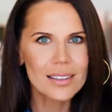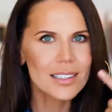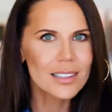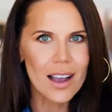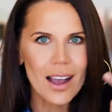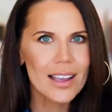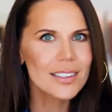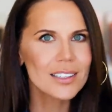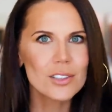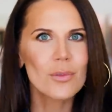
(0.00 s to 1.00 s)
sty
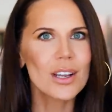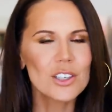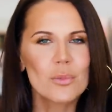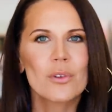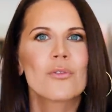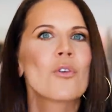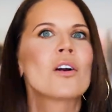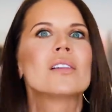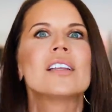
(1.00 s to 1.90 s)
situation before.